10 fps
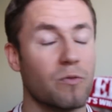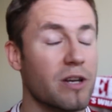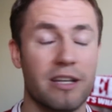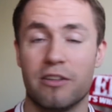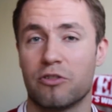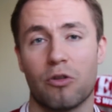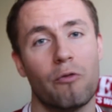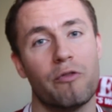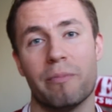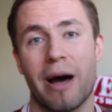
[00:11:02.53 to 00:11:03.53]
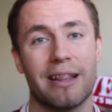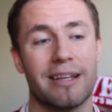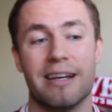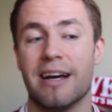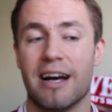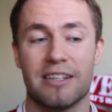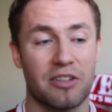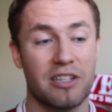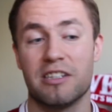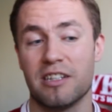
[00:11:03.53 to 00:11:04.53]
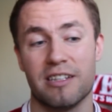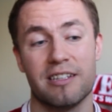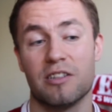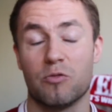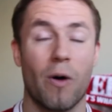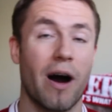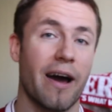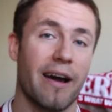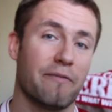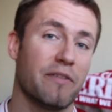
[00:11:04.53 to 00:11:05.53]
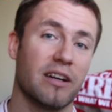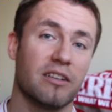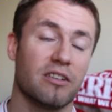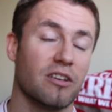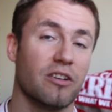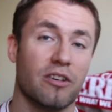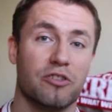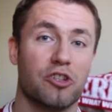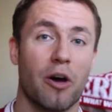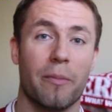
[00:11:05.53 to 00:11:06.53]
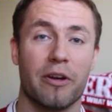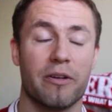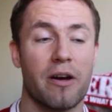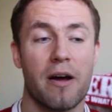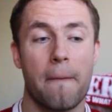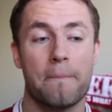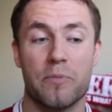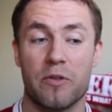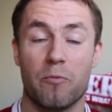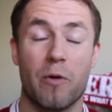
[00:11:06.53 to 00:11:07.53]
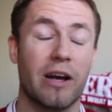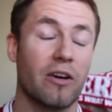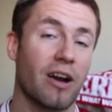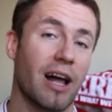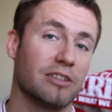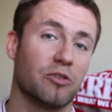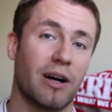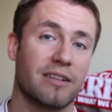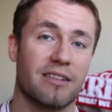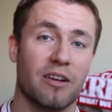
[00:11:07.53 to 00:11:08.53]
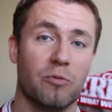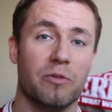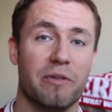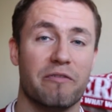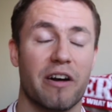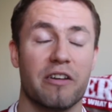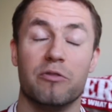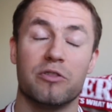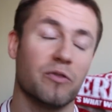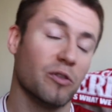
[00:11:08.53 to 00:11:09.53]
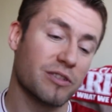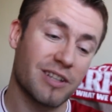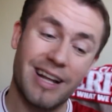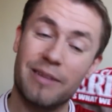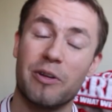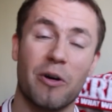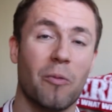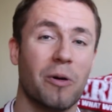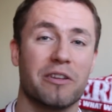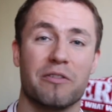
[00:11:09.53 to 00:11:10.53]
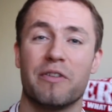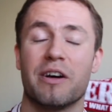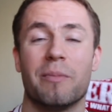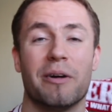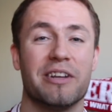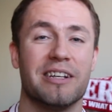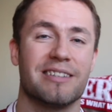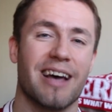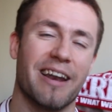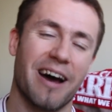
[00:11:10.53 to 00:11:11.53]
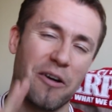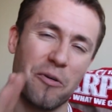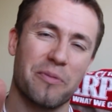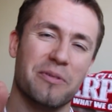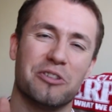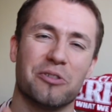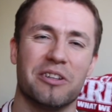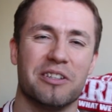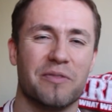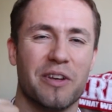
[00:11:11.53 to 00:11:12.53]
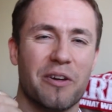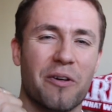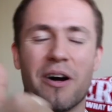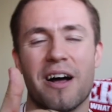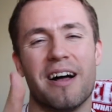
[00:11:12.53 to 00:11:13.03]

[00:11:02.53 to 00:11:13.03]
We need a trophy badly, so this is why I think the German winger like Draxler would be very useful. So let me know what do you think about this, and I hope you enjoyed this video.